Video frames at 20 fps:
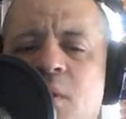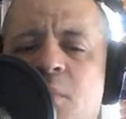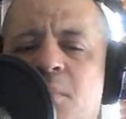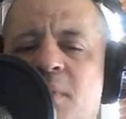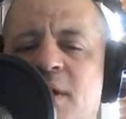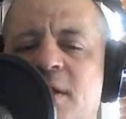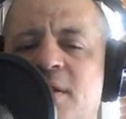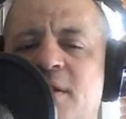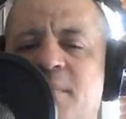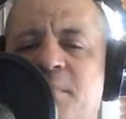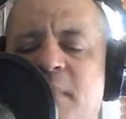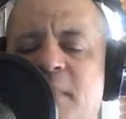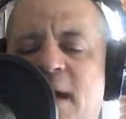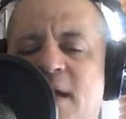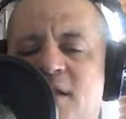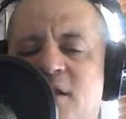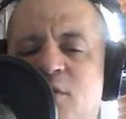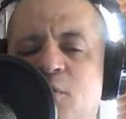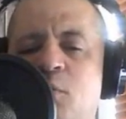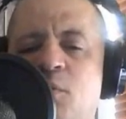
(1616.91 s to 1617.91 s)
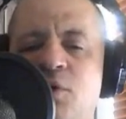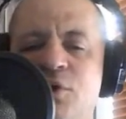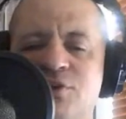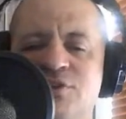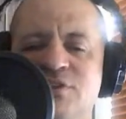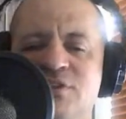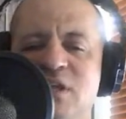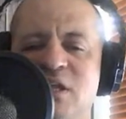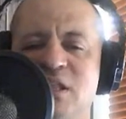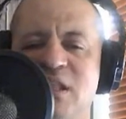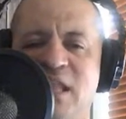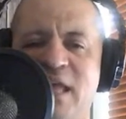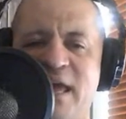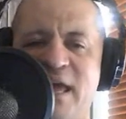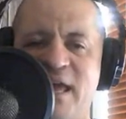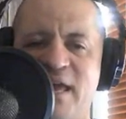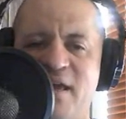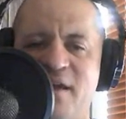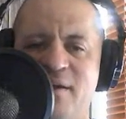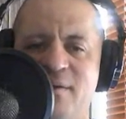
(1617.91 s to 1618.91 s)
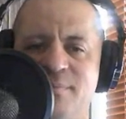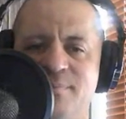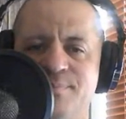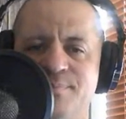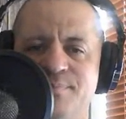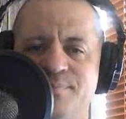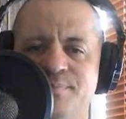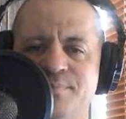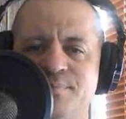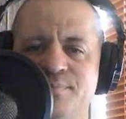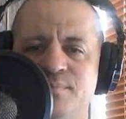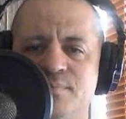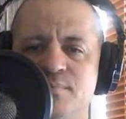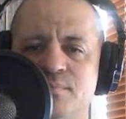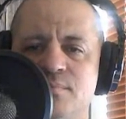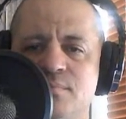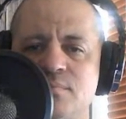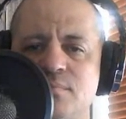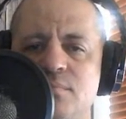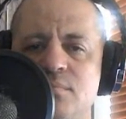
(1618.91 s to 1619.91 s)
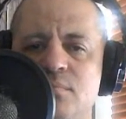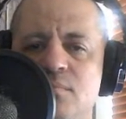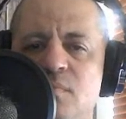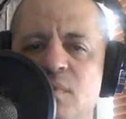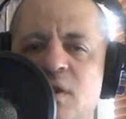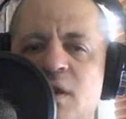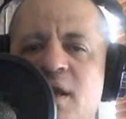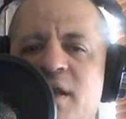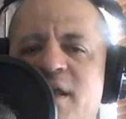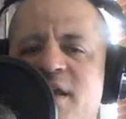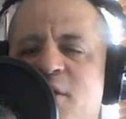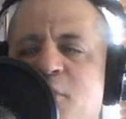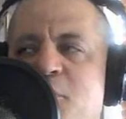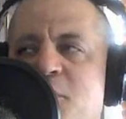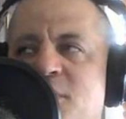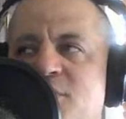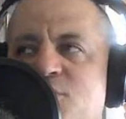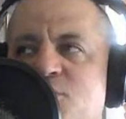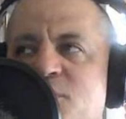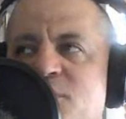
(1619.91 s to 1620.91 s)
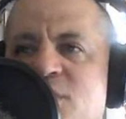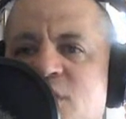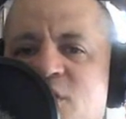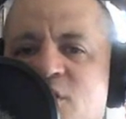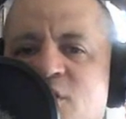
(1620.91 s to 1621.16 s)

But Maclin works the leg, and he wins with the